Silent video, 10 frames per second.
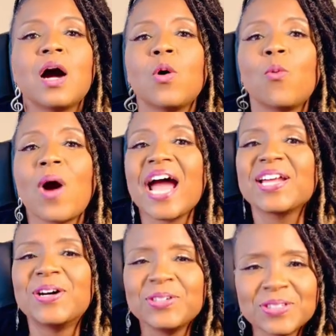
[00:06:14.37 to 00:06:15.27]
Why
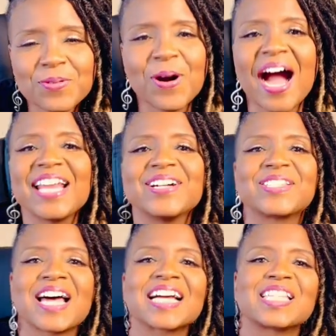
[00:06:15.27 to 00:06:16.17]
don't
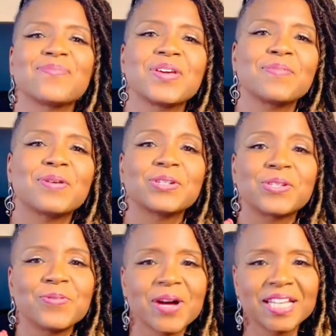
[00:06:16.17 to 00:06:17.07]
toxic people
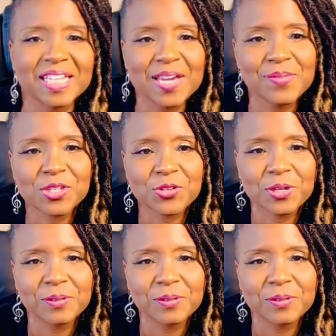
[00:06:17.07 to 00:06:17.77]
do well in chemistry?